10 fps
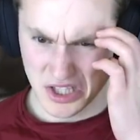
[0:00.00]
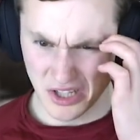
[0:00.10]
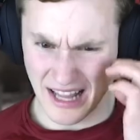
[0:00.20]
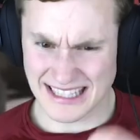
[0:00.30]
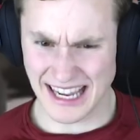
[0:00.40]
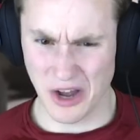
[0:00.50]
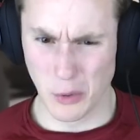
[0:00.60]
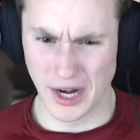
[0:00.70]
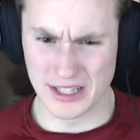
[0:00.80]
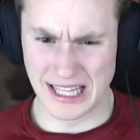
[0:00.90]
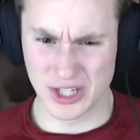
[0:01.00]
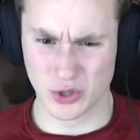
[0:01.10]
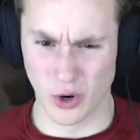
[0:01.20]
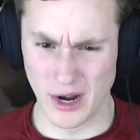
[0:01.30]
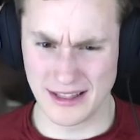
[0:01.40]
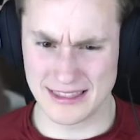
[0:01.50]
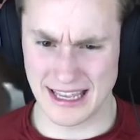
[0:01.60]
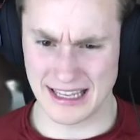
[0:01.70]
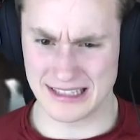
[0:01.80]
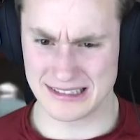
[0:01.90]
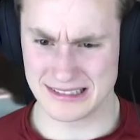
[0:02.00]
Dude, that's like a weird, like, groin thing.